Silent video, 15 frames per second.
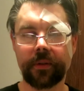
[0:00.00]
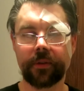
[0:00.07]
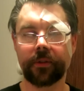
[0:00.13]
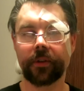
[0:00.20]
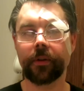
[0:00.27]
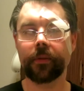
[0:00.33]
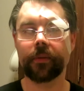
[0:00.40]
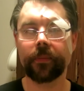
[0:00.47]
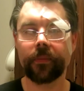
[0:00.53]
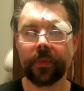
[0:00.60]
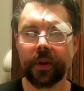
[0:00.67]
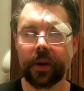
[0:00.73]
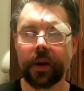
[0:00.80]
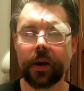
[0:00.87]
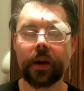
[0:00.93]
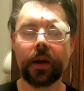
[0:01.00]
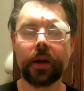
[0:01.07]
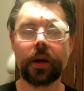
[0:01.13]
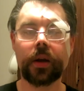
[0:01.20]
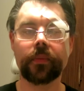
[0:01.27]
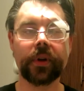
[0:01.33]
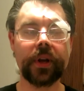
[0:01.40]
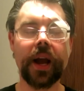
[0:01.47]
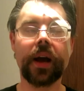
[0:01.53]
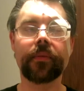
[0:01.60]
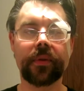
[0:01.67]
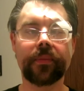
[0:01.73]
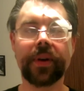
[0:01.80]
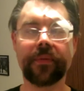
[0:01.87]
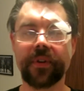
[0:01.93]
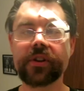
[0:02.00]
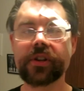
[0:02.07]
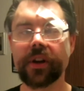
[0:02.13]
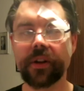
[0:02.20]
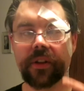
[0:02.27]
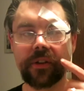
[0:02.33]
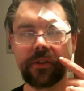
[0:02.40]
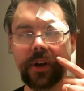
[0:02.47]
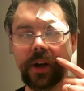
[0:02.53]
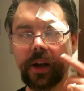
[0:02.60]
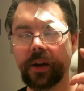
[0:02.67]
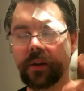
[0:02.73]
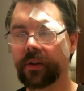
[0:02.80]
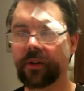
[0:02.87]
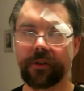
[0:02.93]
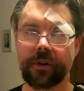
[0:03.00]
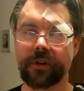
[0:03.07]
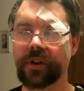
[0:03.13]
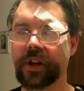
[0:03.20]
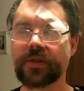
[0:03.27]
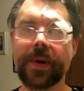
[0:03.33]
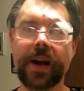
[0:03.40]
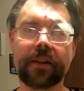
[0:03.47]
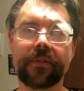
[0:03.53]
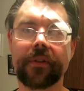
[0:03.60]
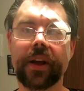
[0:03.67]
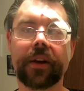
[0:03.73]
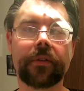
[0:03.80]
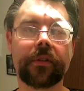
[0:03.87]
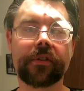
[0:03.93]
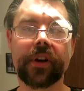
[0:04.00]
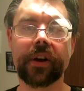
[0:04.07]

so, but yeah, but my vision in this eye, I'll just touch back for that for a